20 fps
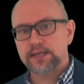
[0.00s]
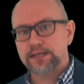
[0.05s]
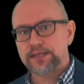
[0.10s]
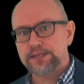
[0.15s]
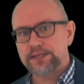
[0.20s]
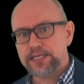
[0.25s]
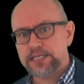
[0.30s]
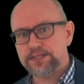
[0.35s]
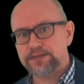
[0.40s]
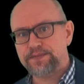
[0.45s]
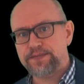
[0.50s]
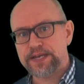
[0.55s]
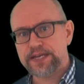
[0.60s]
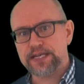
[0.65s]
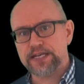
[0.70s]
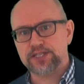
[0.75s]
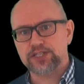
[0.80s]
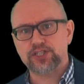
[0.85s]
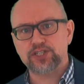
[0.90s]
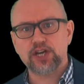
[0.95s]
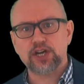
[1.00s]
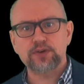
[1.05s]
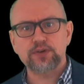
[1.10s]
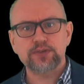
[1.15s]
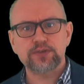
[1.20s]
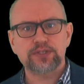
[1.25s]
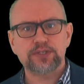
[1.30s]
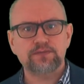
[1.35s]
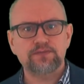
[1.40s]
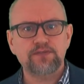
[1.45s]
This figure
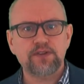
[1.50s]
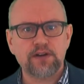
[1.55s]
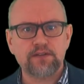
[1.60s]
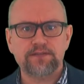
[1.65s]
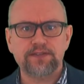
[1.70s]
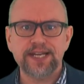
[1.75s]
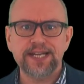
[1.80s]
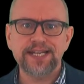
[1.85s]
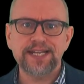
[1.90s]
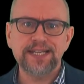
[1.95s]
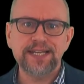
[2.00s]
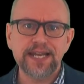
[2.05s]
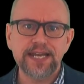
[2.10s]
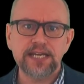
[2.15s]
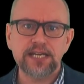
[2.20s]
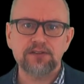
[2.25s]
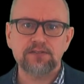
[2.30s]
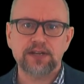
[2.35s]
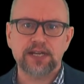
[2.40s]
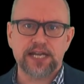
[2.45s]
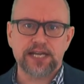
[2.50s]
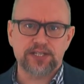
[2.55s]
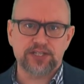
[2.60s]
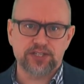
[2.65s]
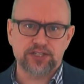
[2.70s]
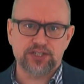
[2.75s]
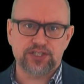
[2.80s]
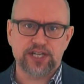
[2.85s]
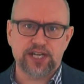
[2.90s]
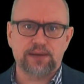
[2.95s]
shows the roughly linear
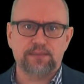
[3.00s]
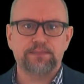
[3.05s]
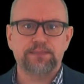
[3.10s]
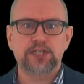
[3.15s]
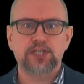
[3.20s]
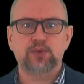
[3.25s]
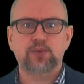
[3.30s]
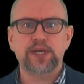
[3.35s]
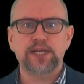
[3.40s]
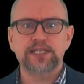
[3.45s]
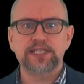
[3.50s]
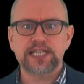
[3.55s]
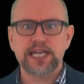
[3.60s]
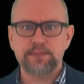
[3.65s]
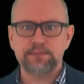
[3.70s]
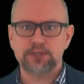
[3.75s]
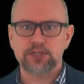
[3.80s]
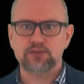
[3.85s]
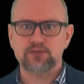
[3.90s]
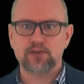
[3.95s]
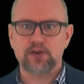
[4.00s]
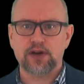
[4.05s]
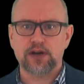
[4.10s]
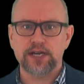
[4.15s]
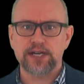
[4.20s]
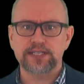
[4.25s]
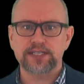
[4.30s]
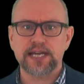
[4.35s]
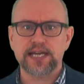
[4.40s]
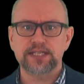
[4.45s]
relationship between temperature
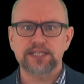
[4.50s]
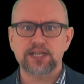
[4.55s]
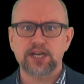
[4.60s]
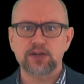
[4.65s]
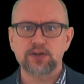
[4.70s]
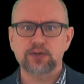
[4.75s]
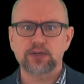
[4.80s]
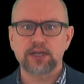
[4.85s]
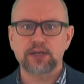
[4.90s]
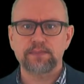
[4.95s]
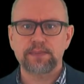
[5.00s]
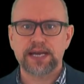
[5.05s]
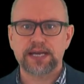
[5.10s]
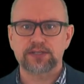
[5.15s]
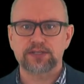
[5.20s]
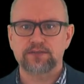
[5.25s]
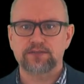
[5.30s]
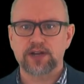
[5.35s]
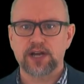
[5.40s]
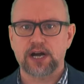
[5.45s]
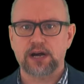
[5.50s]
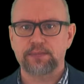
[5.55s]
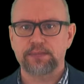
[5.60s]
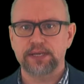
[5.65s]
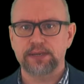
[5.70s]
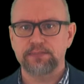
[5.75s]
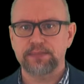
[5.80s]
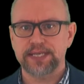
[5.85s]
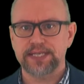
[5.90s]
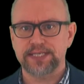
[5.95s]
rise and total amount of
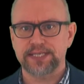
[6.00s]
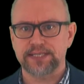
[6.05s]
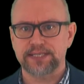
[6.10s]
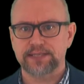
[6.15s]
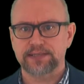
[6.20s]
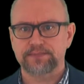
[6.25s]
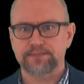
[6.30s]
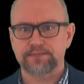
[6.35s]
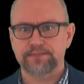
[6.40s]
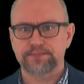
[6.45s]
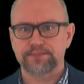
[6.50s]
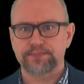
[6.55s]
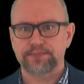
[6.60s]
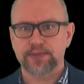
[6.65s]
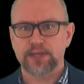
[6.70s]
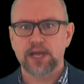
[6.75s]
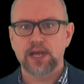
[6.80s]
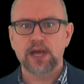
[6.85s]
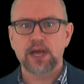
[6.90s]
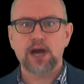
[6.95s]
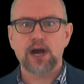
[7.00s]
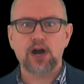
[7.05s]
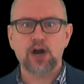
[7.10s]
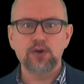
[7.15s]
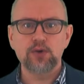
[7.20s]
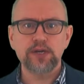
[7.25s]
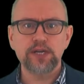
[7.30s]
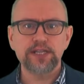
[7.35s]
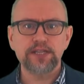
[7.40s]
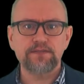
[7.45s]
carbon emitted.
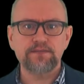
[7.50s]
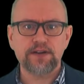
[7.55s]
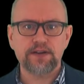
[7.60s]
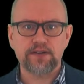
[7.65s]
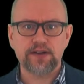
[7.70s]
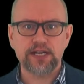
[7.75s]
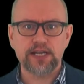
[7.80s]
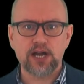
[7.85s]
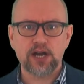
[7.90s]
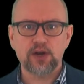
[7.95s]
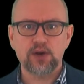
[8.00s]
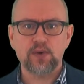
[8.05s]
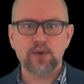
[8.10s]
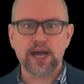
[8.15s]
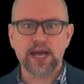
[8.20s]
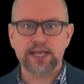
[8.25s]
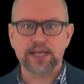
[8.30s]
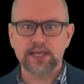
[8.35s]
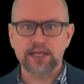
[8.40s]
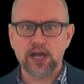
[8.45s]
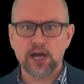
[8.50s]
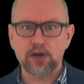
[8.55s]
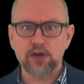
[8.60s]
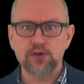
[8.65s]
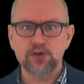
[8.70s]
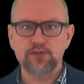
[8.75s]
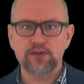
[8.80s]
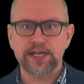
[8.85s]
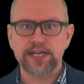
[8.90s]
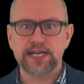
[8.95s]
Only the very low and
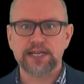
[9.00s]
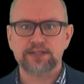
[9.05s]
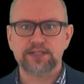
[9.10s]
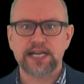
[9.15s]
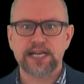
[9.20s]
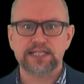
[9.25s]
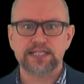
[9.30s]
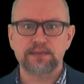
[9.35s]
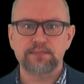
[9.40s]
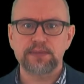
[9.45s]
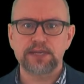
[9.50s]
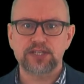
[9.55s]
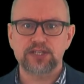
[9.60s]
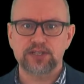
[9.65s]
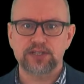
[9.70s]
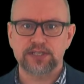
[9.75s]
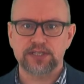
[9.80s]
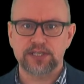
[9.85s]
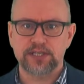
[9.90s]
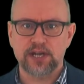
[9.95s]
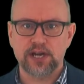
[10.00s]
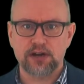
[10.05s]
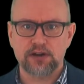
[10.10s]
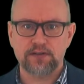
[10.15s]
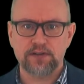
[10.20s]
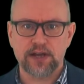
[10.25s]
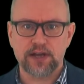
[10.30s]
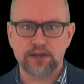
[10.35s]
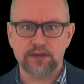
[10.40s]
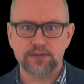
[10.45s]
low greenhouse gas emission
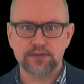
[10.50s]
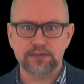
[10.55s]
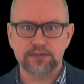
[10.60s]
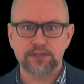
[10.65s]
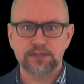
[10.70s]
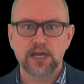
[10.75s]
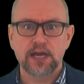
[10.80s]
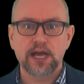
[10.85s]
scenarios